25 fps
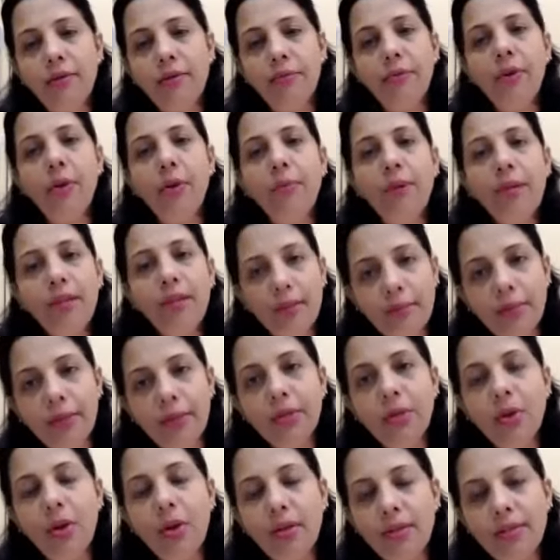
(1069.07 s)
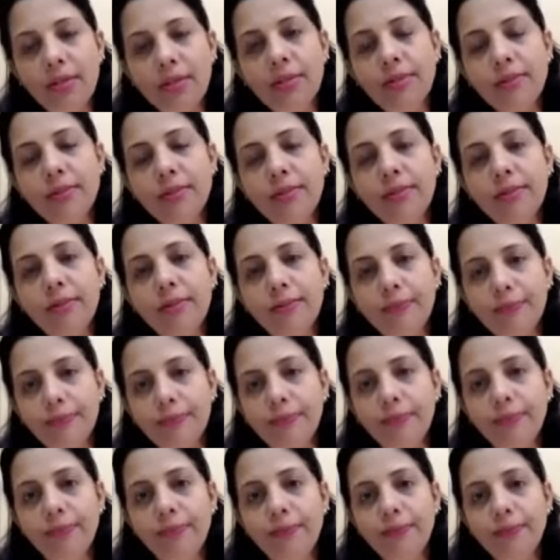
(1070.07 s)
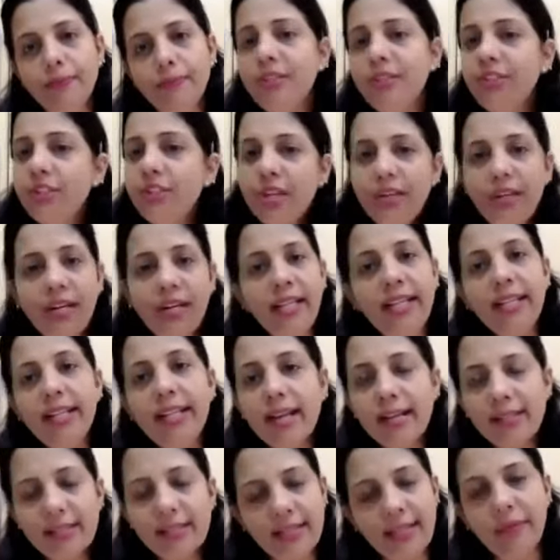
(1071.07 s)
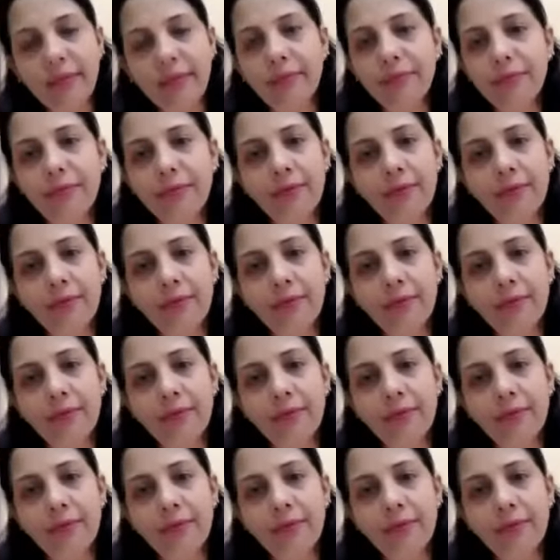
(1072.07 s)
from a dermatologist. But generally, they are safe.